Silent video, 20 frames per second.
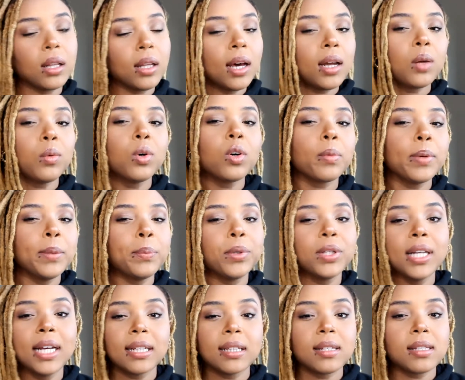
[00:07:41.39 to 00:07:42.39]
lot of woke people
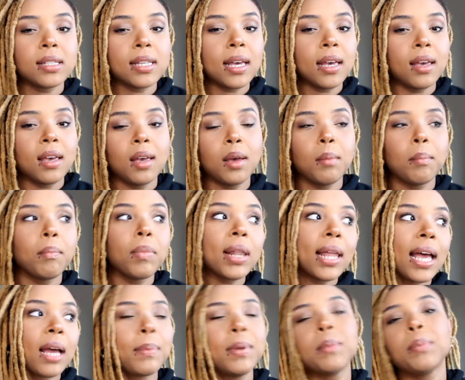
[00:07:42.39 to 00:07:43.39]
like to say
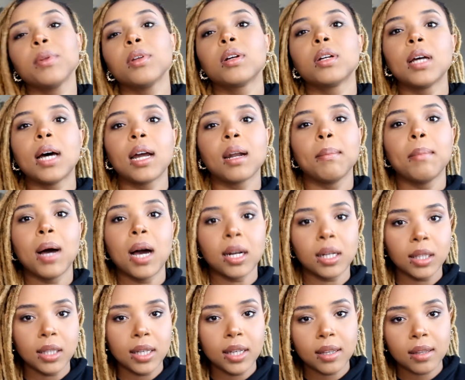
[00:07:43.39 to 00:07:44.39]
black people are not a
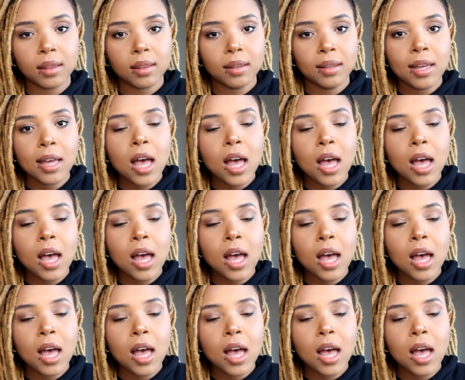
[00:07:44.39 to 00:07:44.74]
monolith.